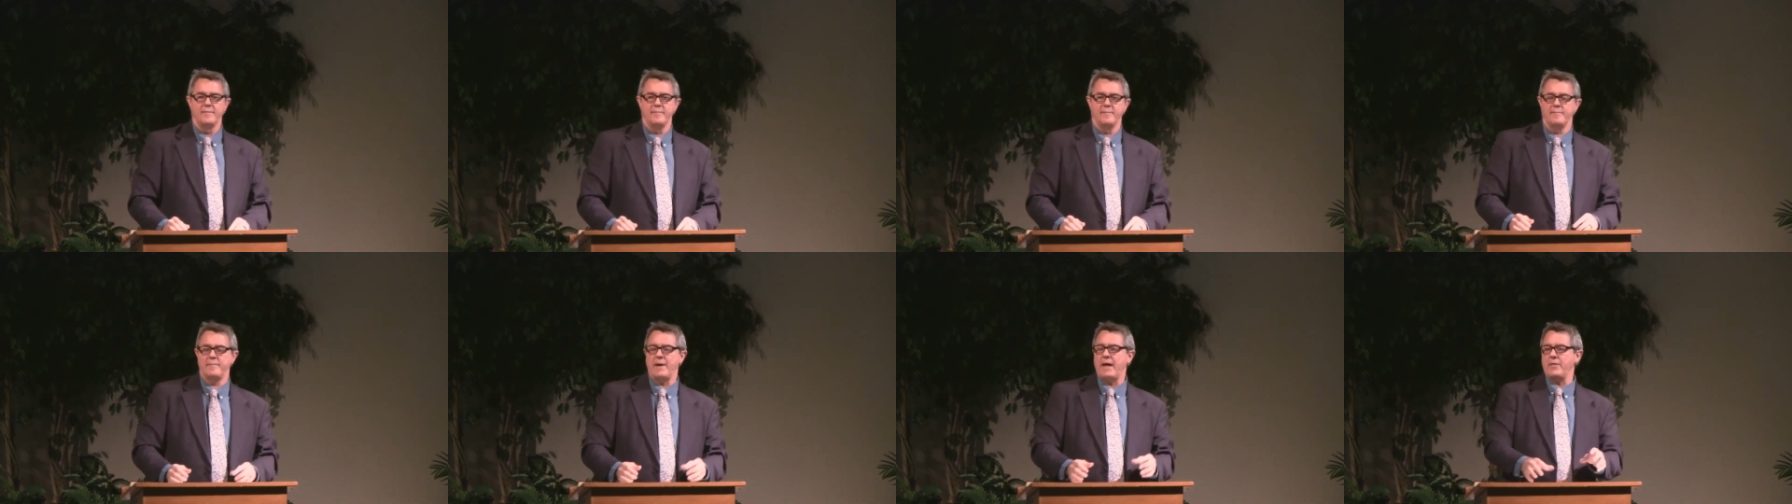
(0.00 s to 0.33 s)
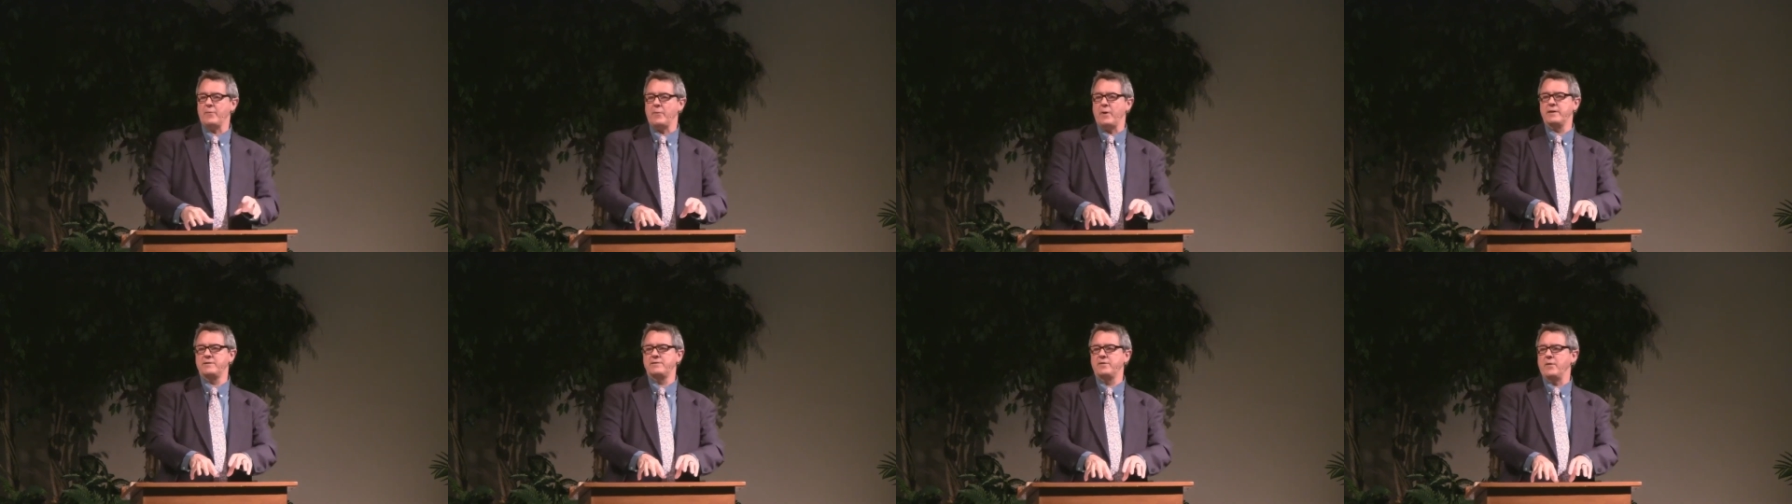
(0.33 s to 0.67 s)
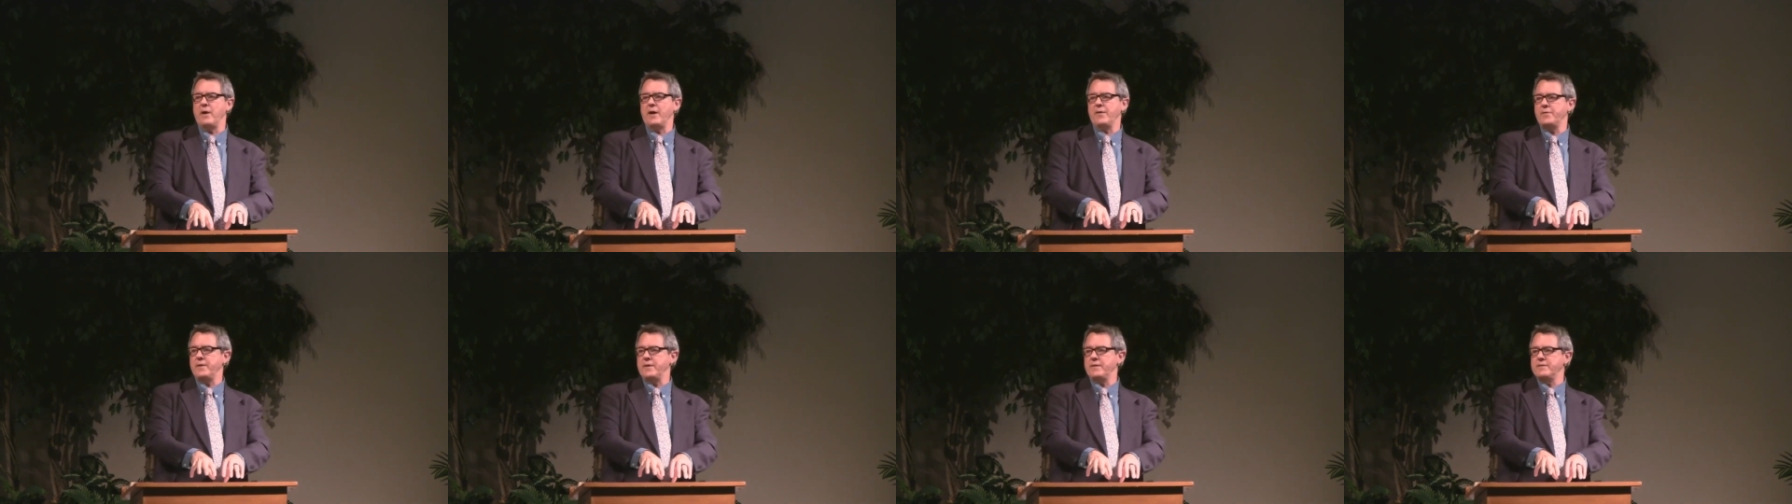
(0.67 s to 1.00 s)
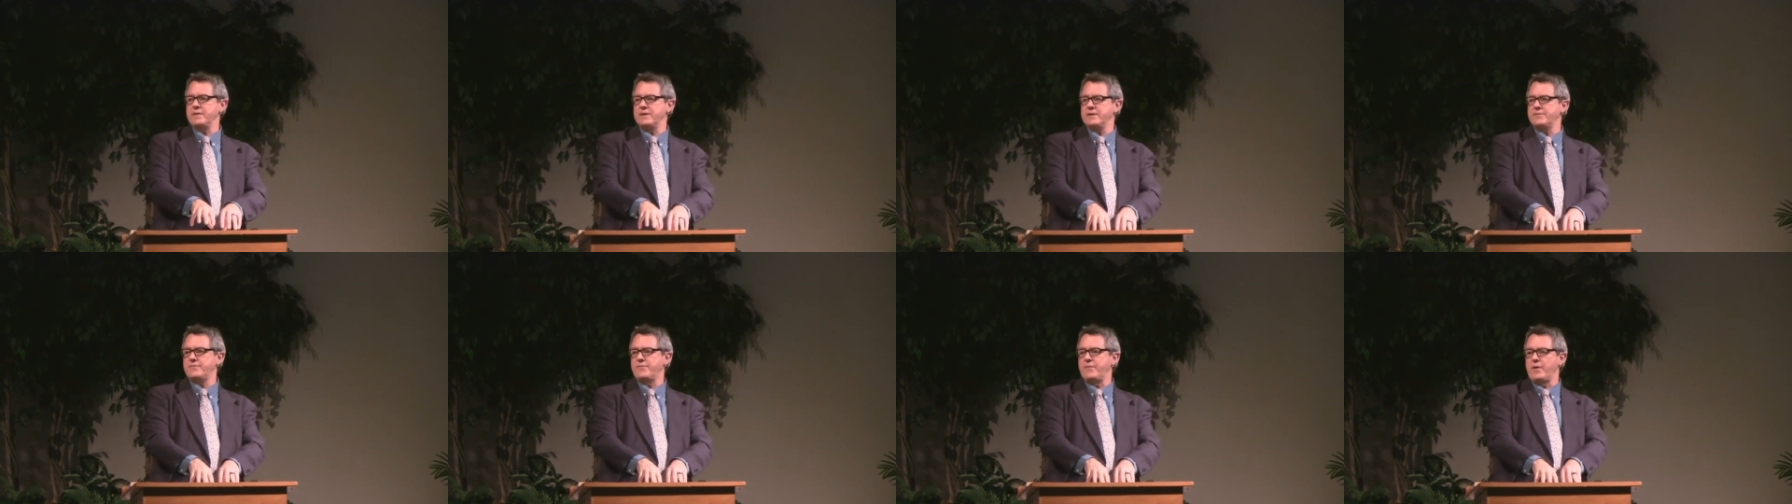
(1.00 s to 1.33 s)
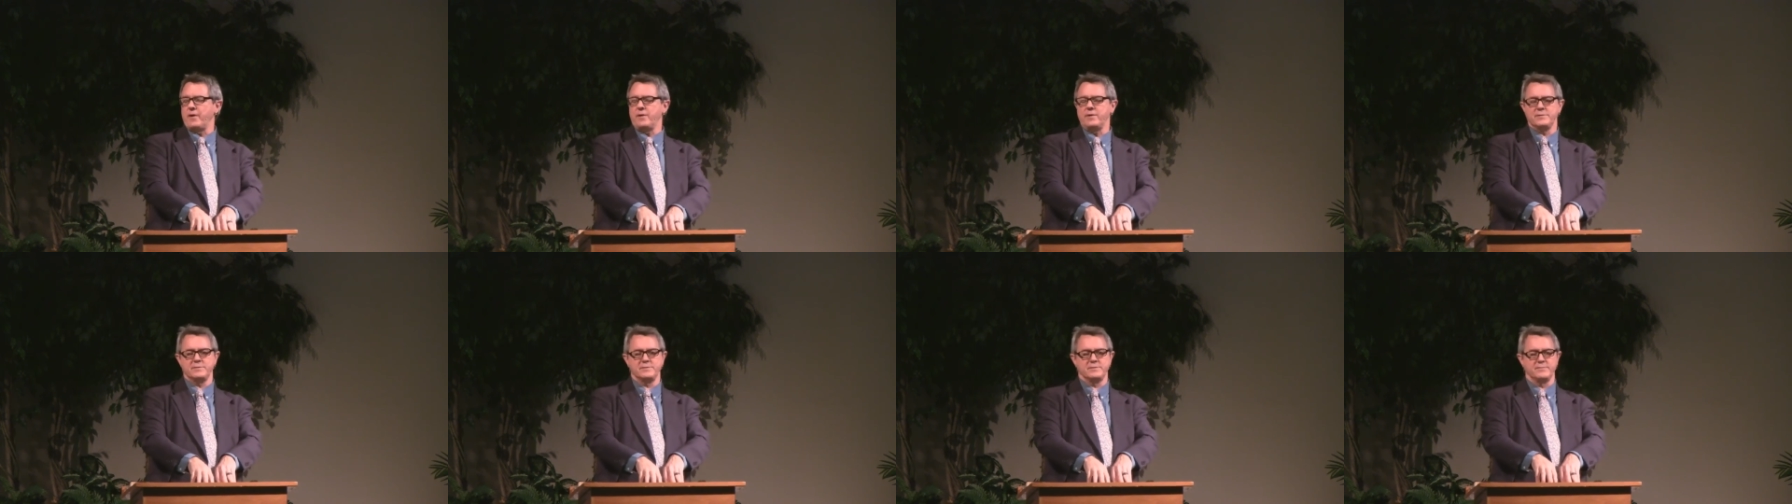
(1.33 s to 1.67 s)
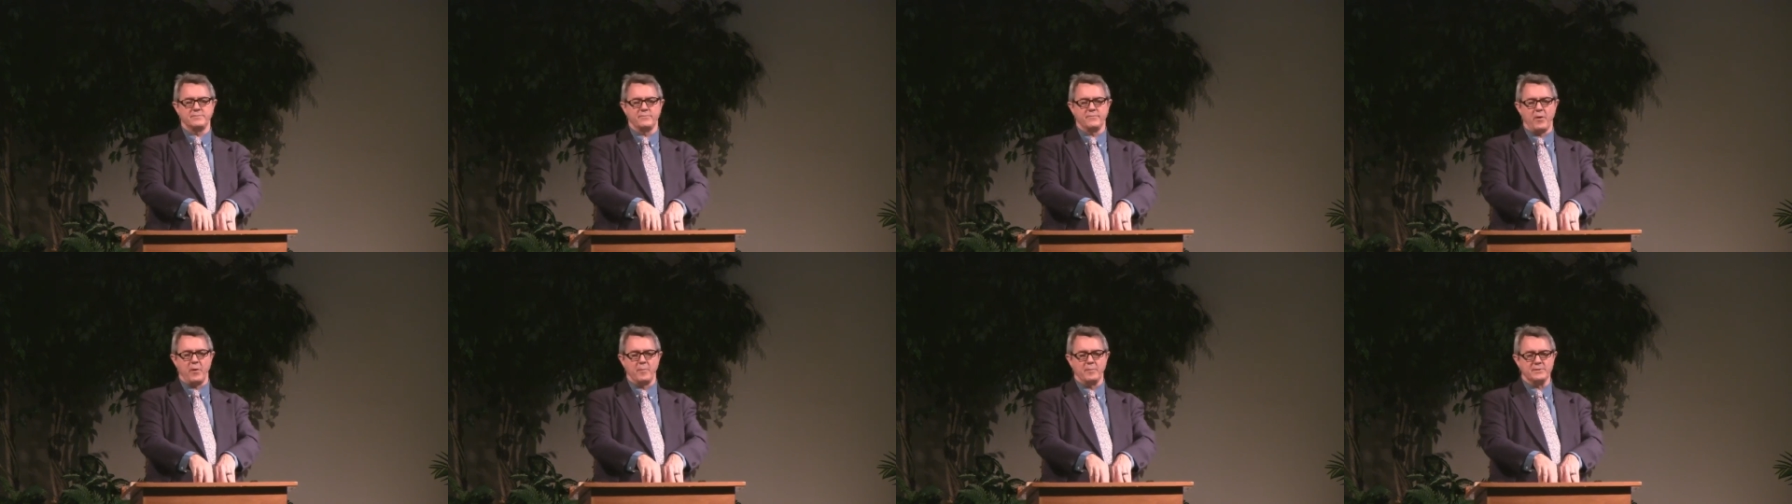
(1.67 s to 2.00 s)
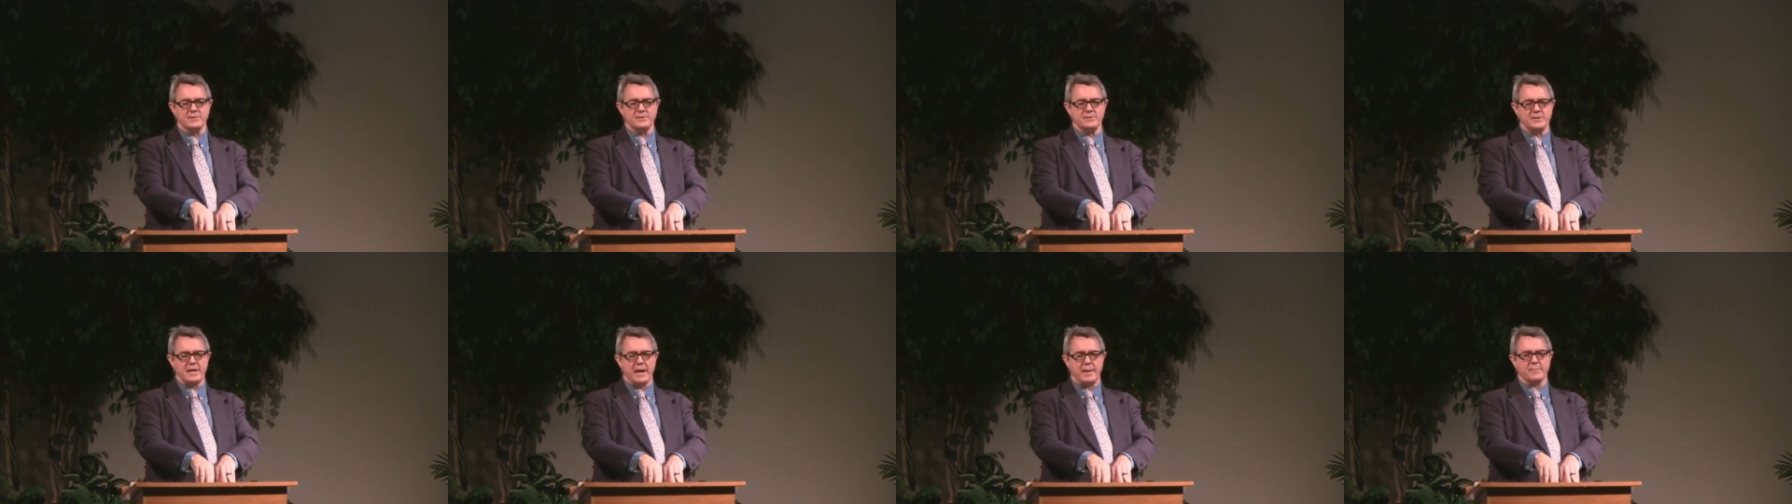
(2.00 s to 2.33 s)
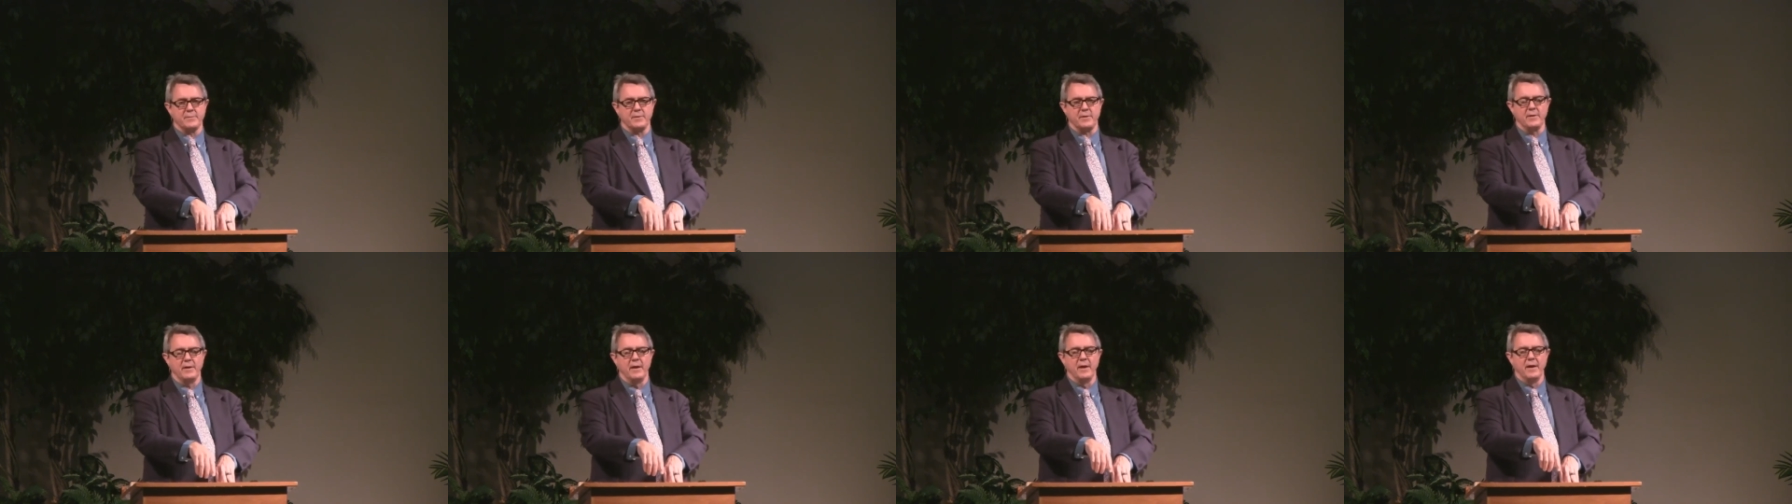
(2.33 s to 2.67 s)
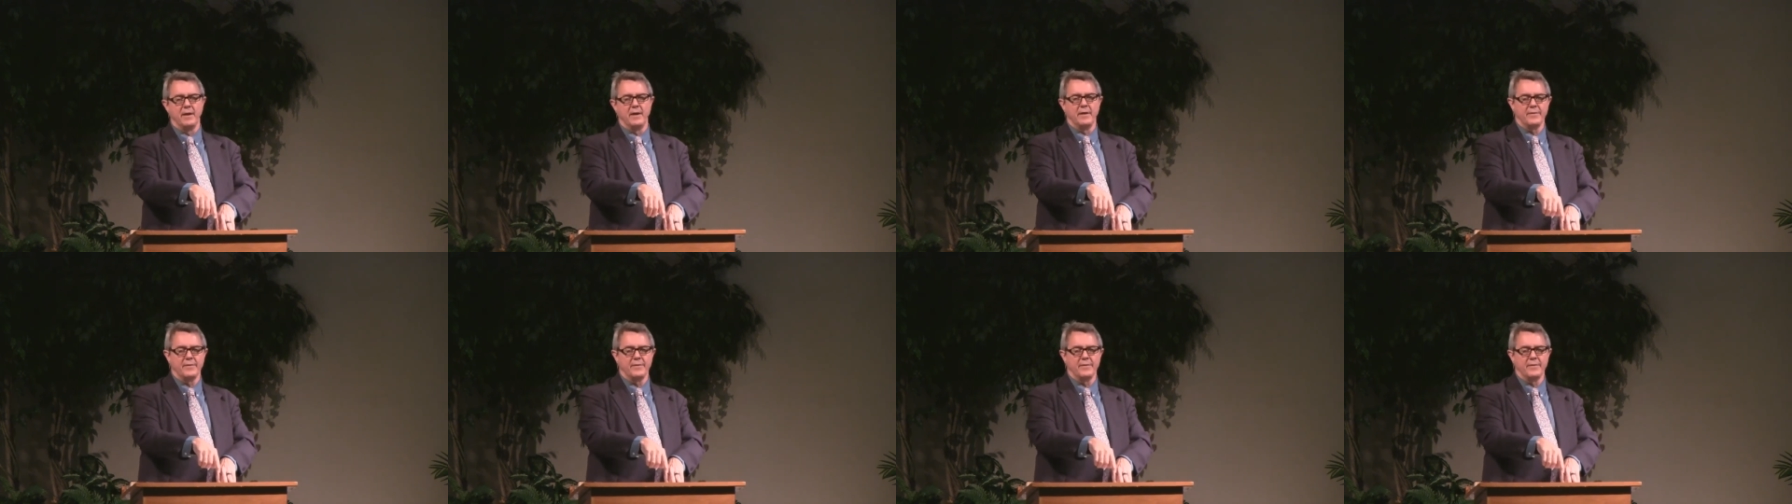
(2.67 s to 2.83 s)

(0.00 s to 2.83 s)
By the way, too, I think this verse, Romans chapter